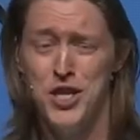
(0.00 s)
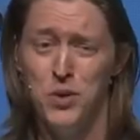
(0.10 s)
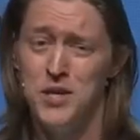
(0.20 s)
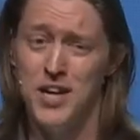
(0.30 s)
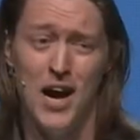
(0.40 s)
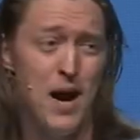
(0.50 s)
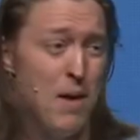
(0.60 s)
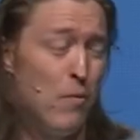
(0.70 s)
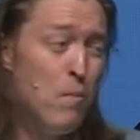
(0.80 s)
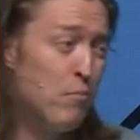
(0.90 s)
to a time,
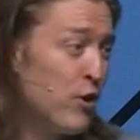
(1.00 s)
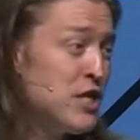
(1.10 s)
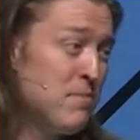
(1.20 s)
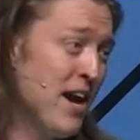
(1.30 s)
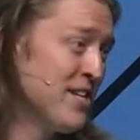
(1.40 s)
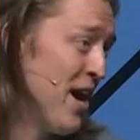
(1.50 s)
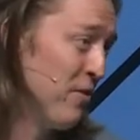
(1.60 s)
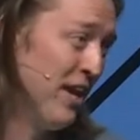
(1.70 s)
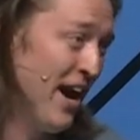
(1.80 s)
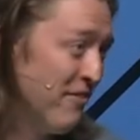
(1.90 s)
I won't preach my
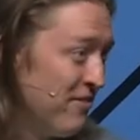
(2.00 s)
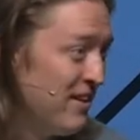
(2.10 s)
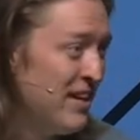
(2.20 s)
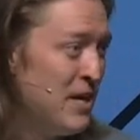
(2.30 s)
entire life.